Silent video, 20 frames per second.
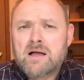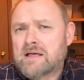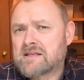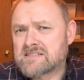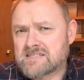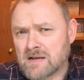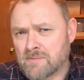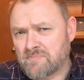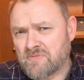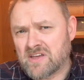
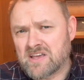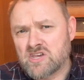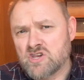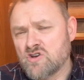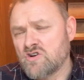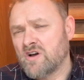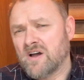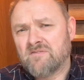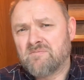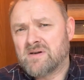something
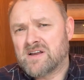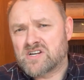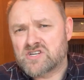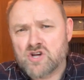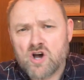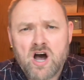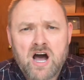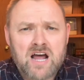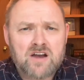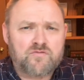you have been
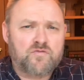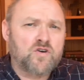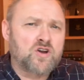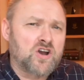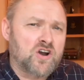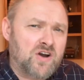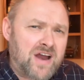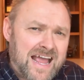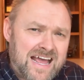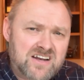taught for
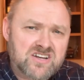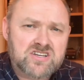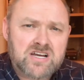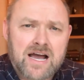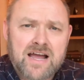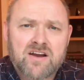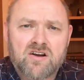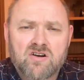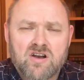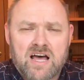your
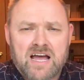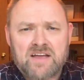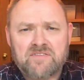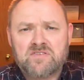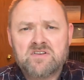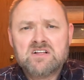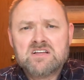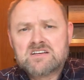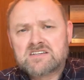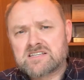entire
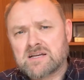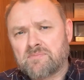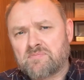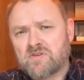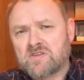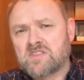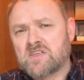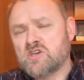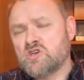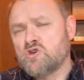life,
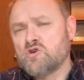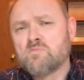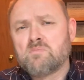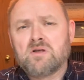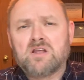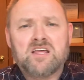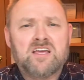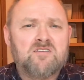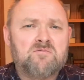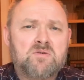something that you
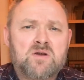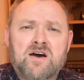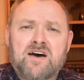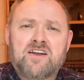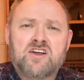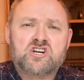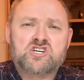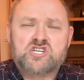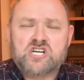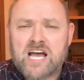believe
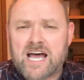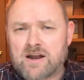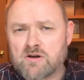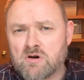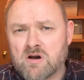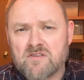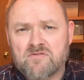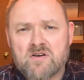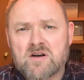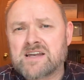beyond a
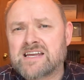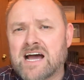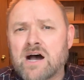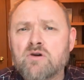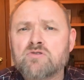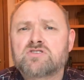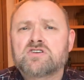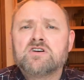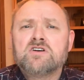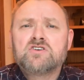shadow of a
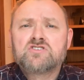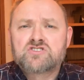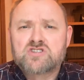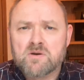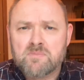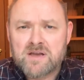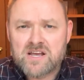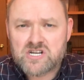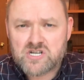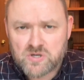doubt
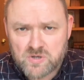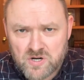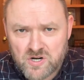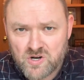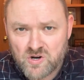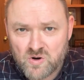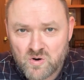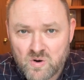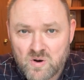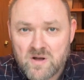to be
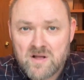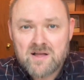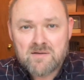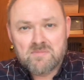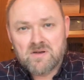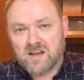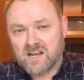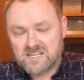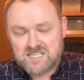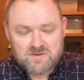true
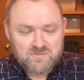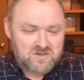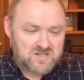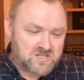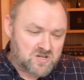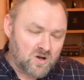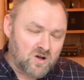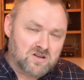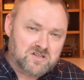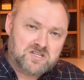because it was
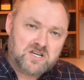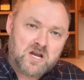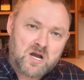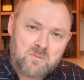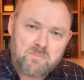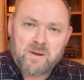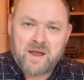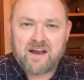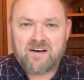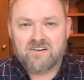told to
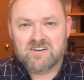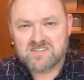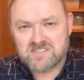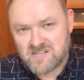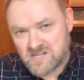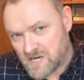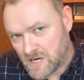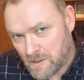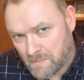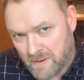your parents
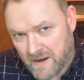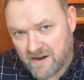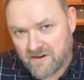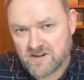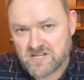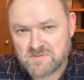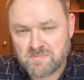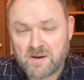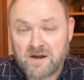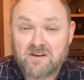and to your
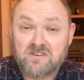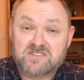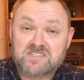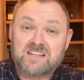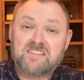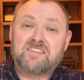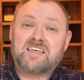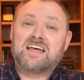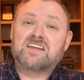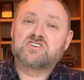parents' parents
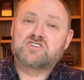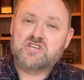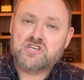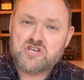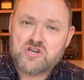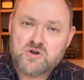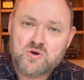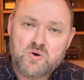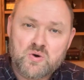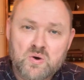and then to
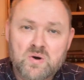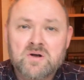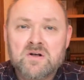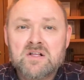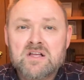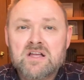you